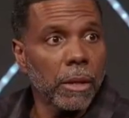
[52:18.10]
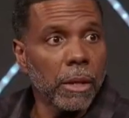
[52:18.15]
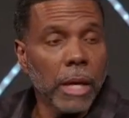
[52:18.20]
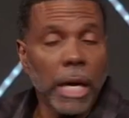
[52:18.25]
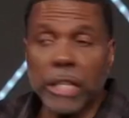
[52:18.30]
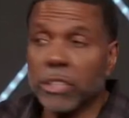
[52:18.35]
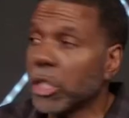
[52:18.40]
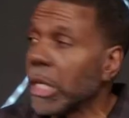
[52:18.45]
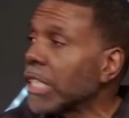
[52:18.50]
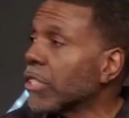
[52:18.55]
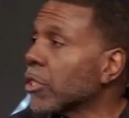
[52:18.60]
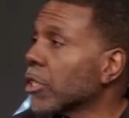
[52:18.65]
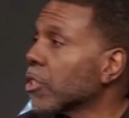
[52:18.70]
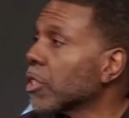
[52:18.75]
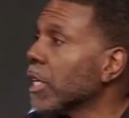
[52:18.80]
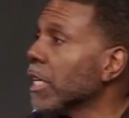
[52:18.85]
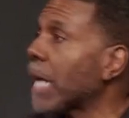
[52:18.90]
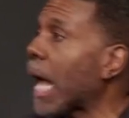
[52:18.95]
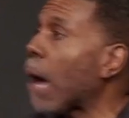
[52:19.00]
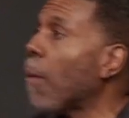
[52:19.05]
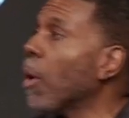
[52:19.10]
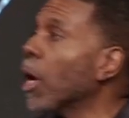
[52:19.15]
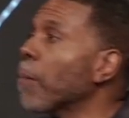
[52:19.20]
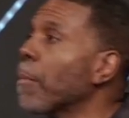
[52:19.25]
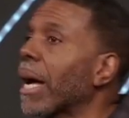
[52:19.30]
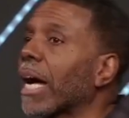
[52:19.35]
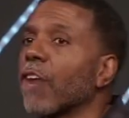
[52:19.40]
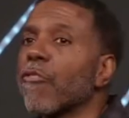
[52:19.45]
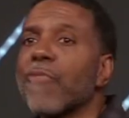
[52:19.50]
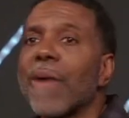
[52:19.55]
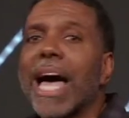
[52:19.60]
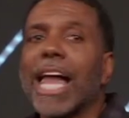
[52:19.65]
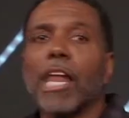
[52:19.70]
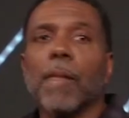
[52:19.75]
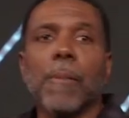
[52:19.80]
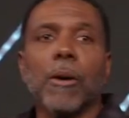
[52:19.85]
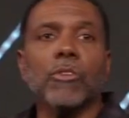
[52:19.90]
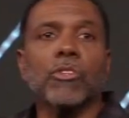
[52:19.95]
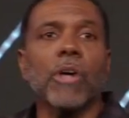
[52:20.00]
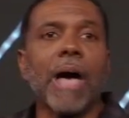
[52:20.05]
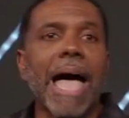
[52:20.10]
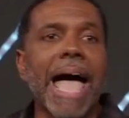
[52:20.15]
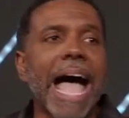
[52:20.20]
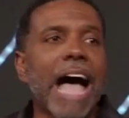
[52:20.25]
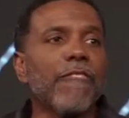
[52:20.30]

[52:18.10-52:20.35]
And Jesus said, I want to make available to